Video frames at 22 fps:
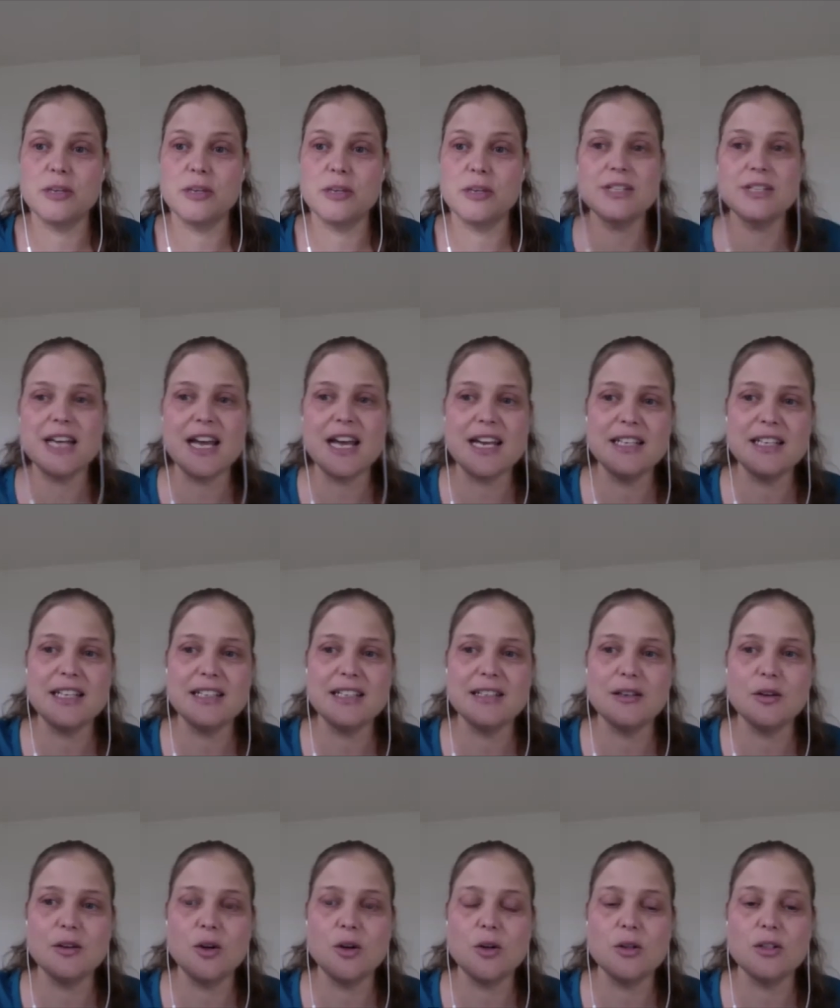through tiny
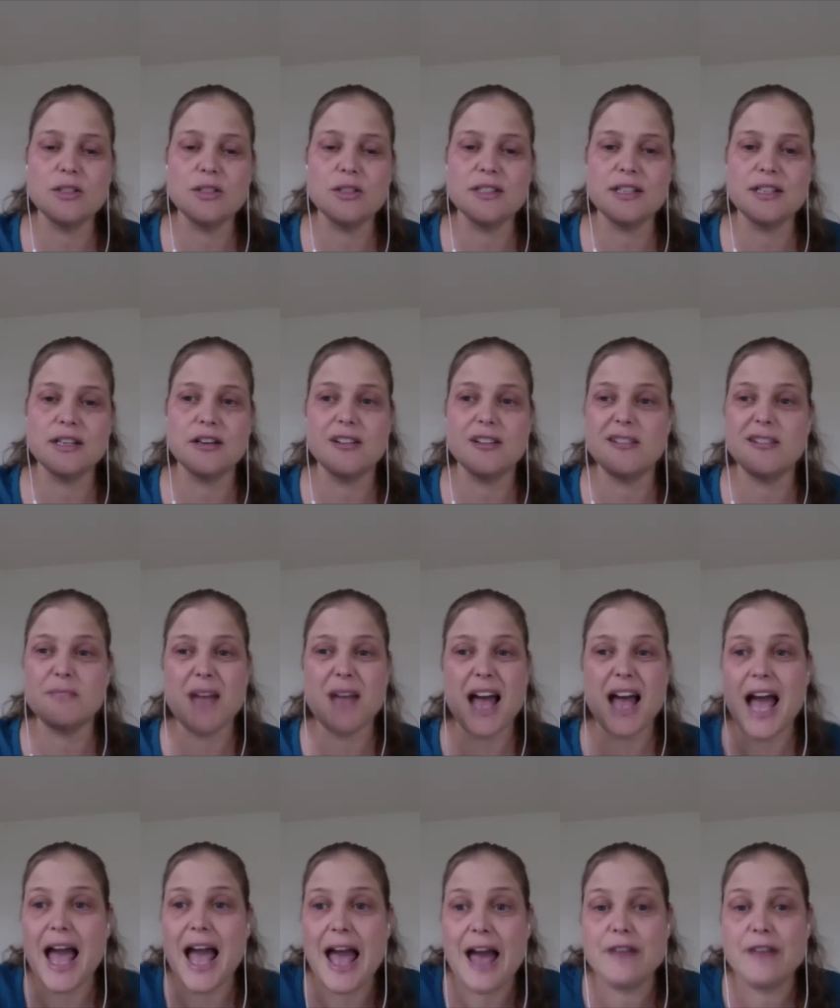little holes that are a
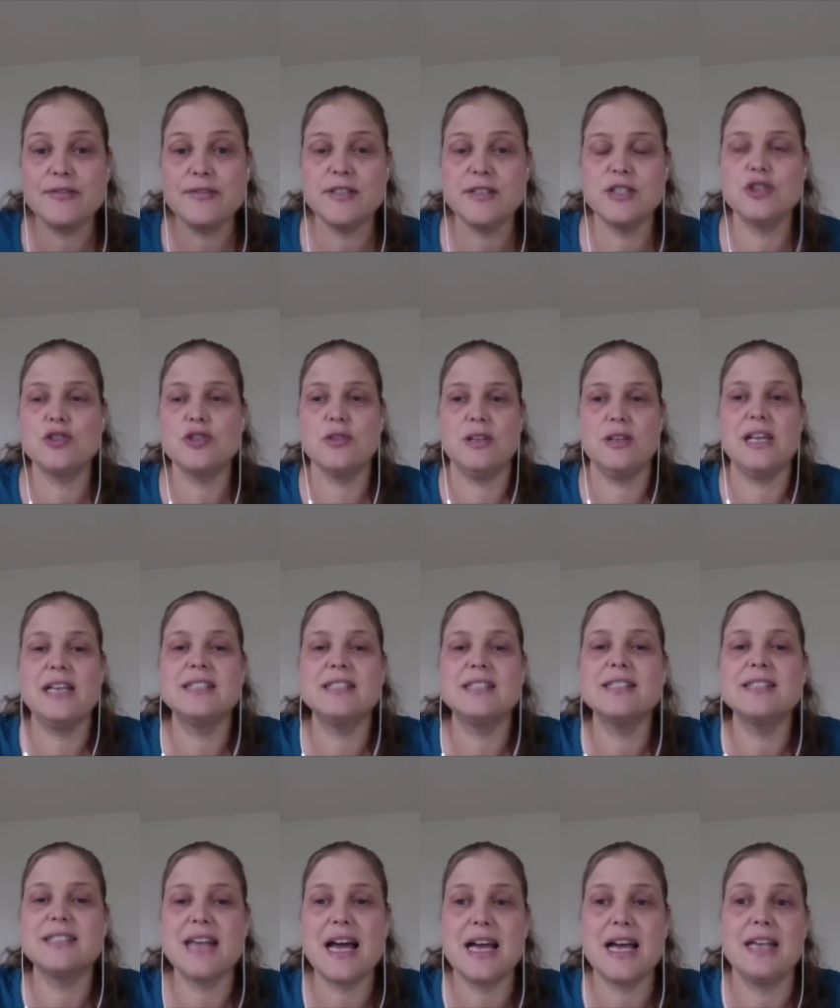half inch or less
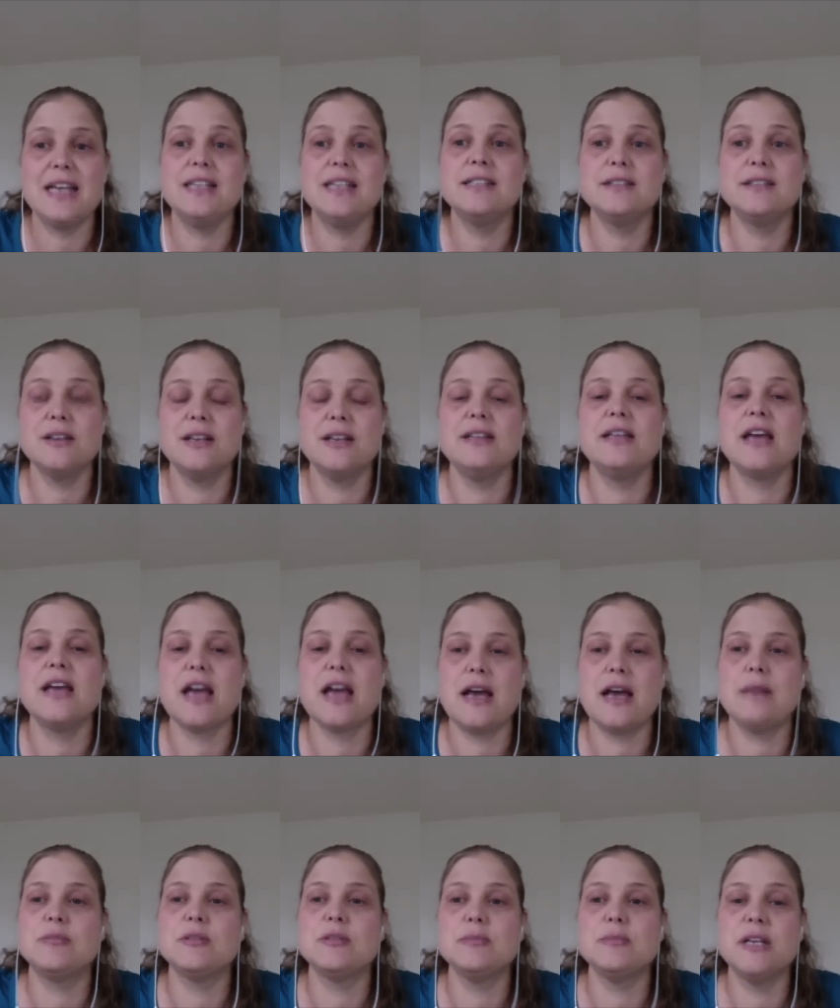size in the
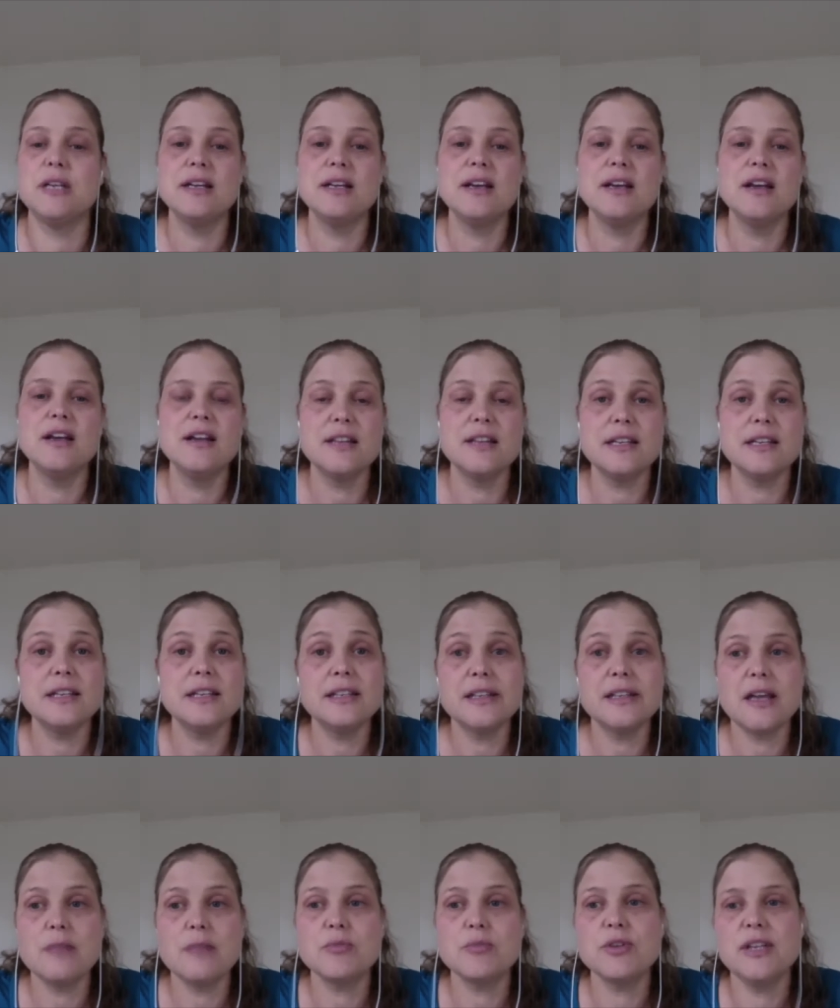abdomen that heal
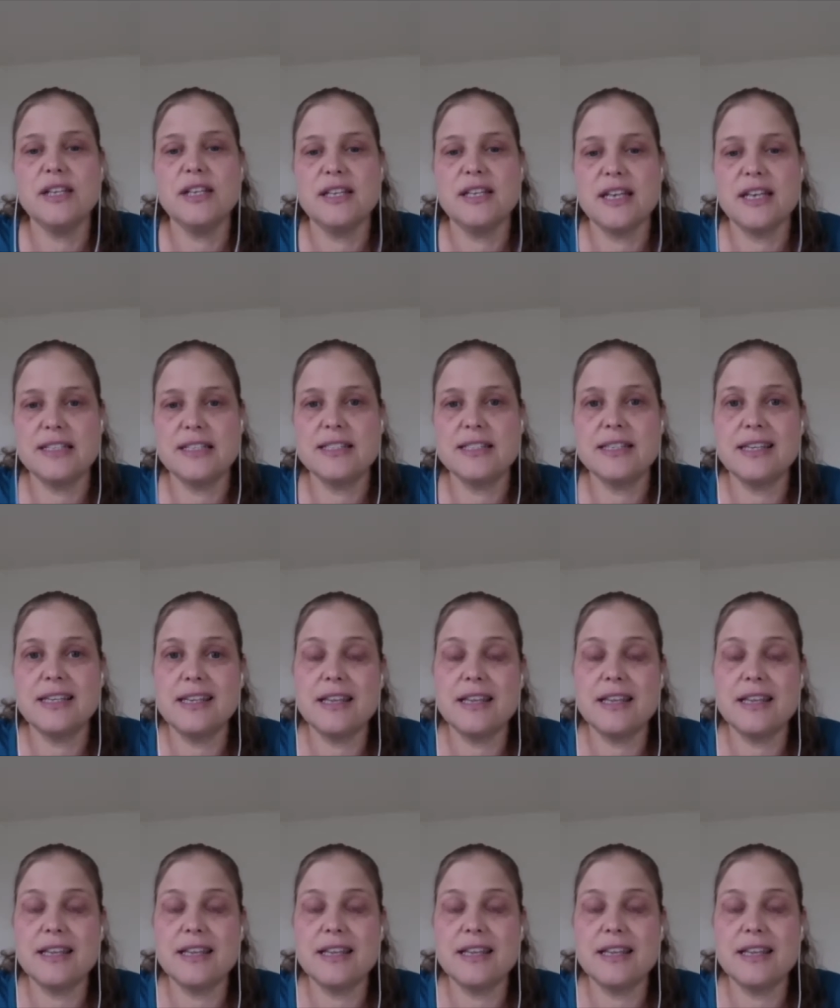up really nicely.